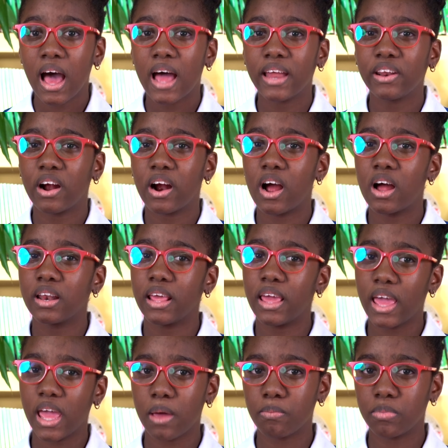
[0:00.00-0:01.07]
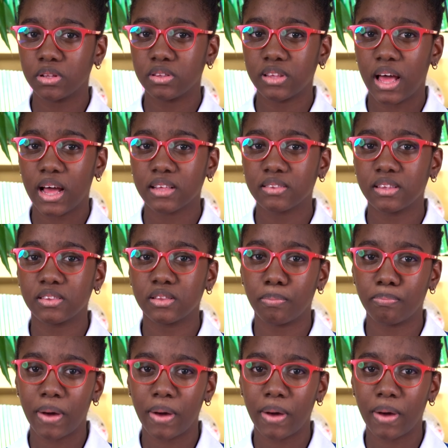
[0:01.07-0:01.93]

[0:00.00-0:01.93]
and are unable to access the